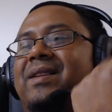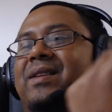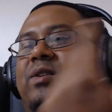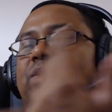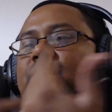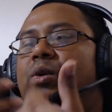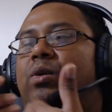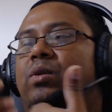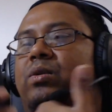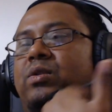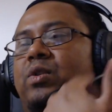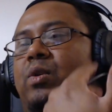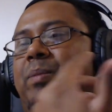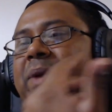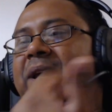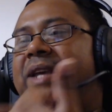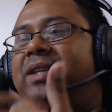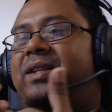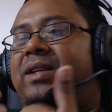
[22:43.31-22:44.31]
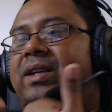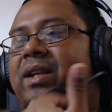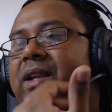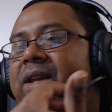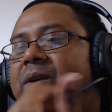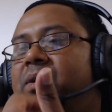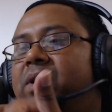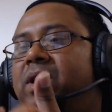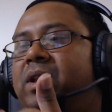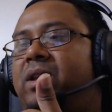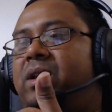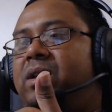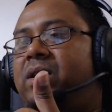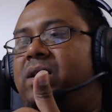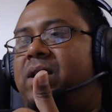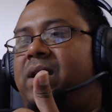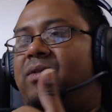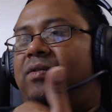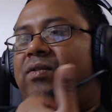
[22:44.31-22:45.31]
So basically, in
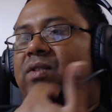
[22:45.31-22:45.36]
India,